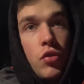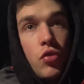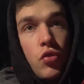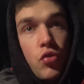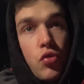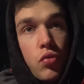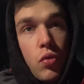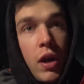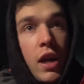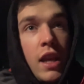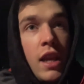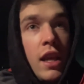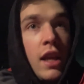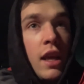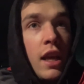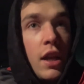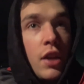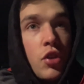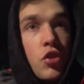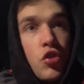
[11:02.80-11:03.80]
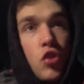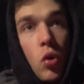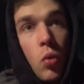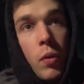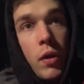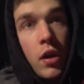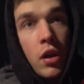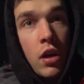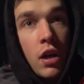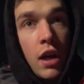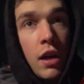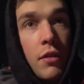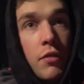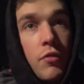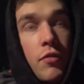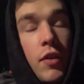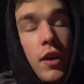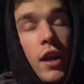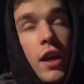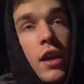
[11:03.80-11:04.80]
training and showing off,
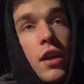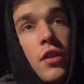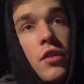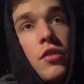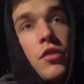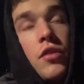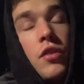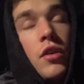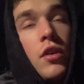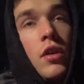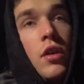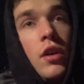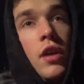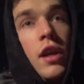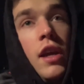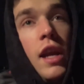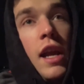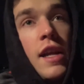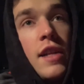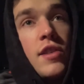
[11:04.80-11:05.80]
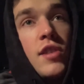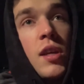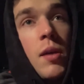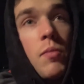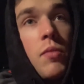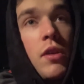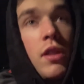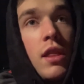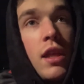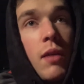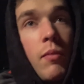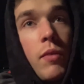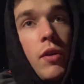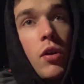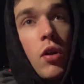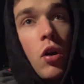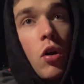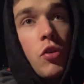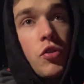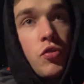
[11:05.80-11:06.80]
and it's something that we
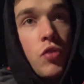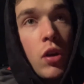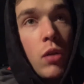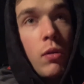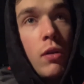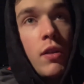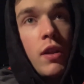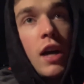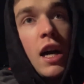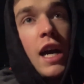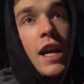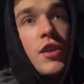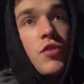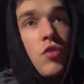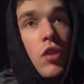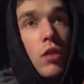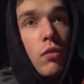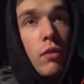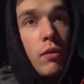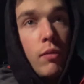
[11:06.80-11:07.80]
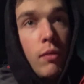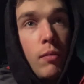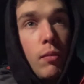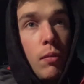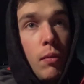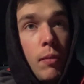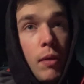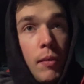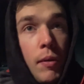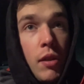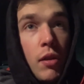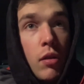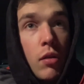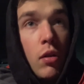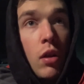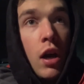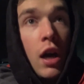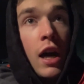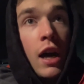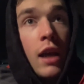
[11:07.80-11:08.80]
all struggle with. I struggle with a
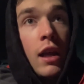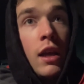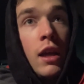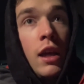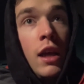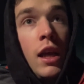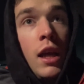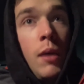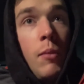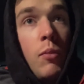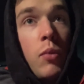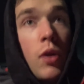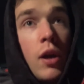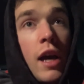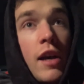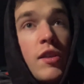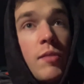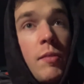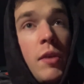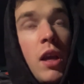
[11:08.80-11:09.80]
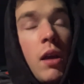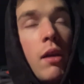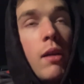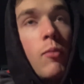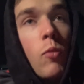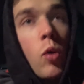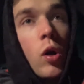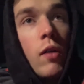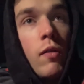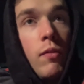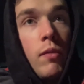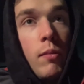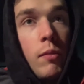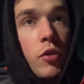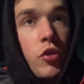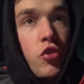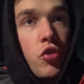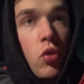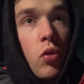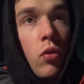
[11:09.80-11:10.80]
lot, but as becoming more of a
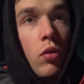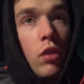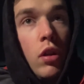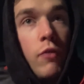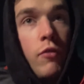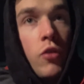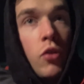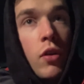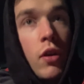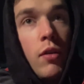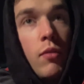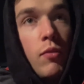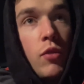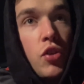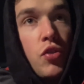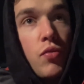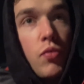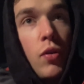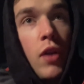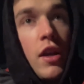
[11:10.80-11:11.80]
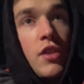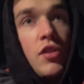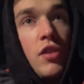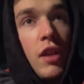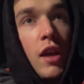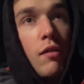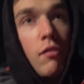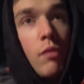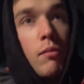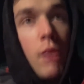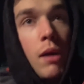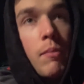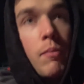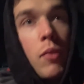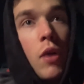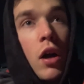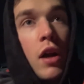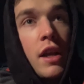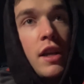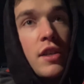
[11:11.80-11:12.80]
mature lifter and just realizing like what my
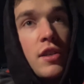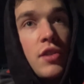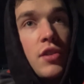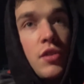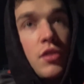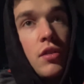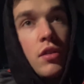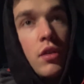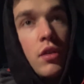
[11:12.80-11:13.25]
body's